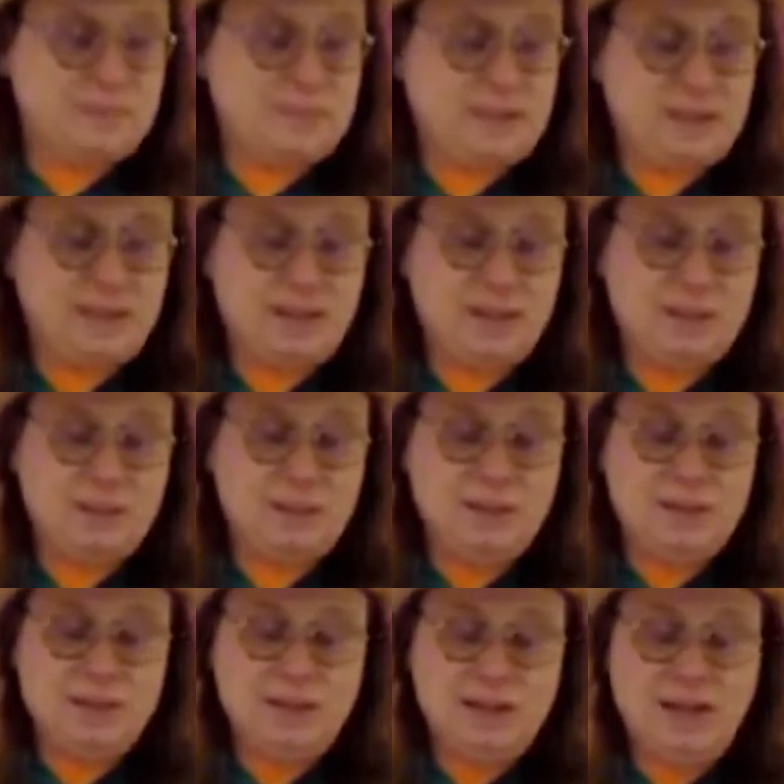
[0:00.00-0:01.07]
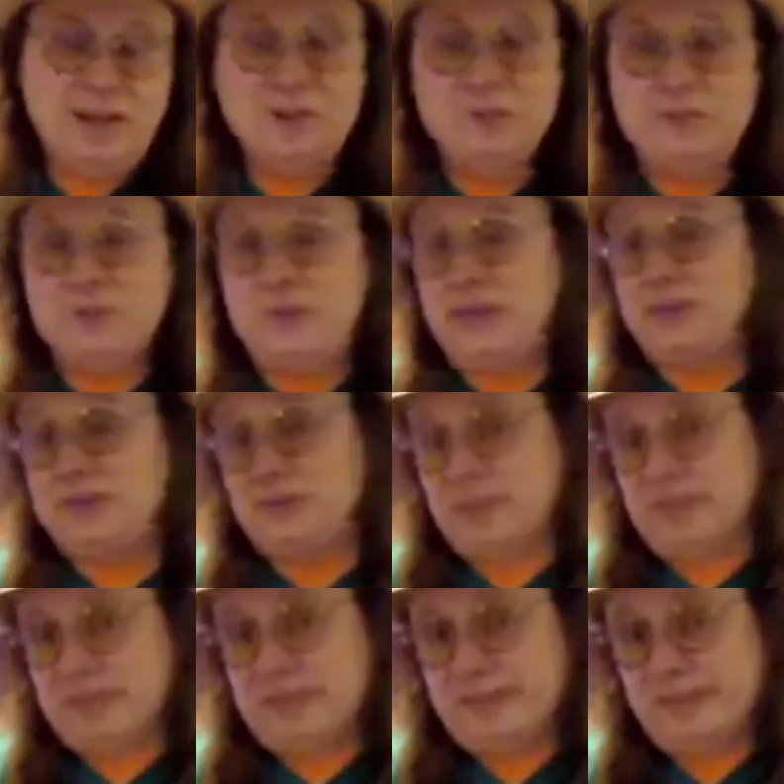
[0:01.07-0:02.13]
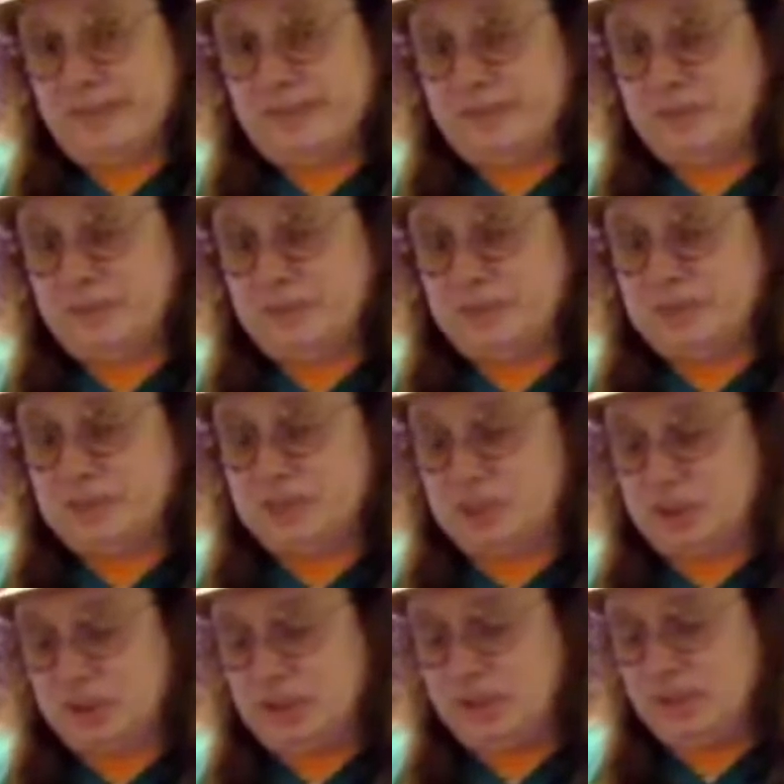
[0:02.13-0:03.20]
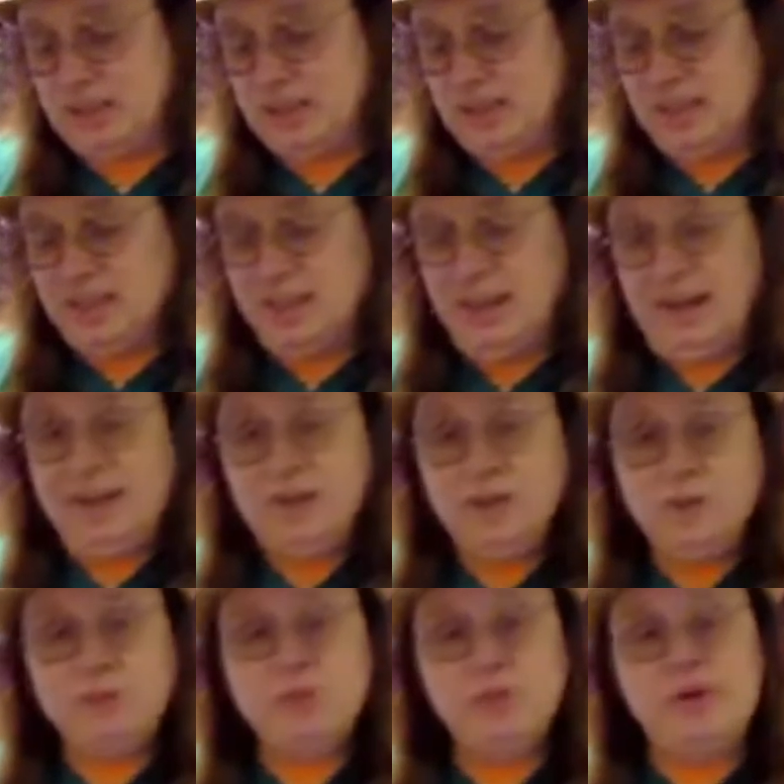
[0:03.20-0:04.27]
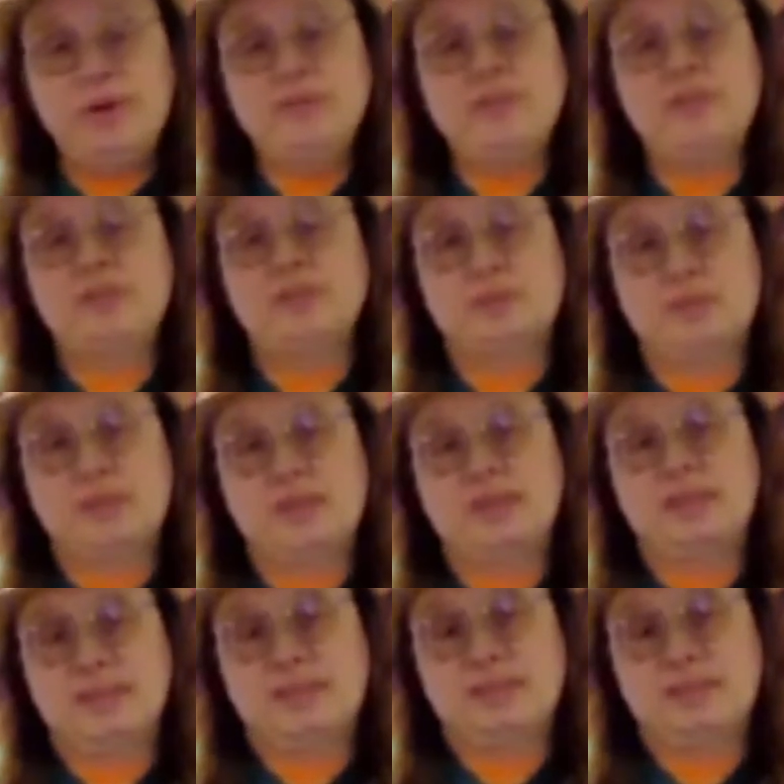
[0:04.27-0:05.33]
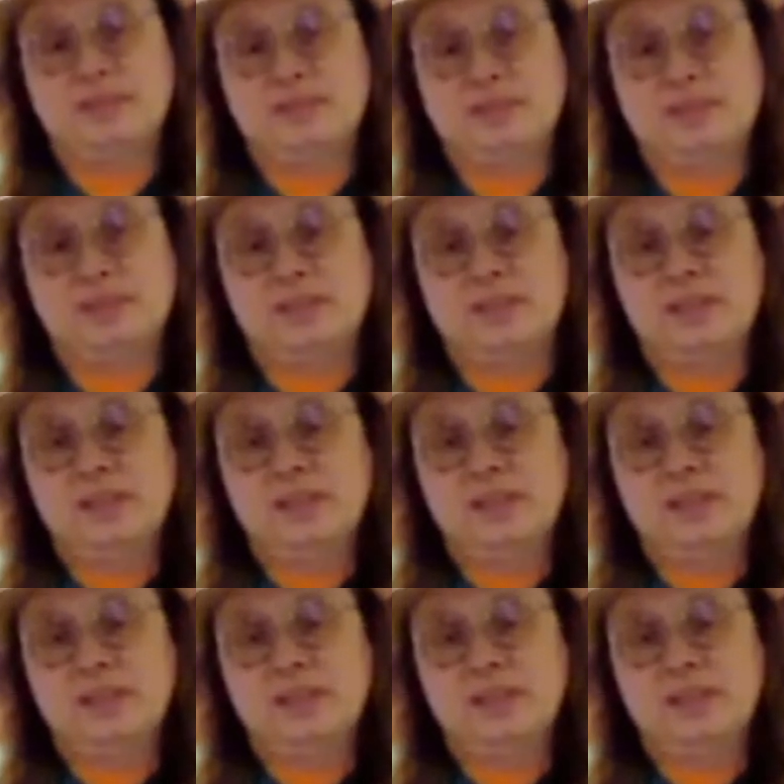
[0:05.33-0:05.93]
I hope you've had fun. I hope you'd enjoyed. I hope you have a great Thanksgiving.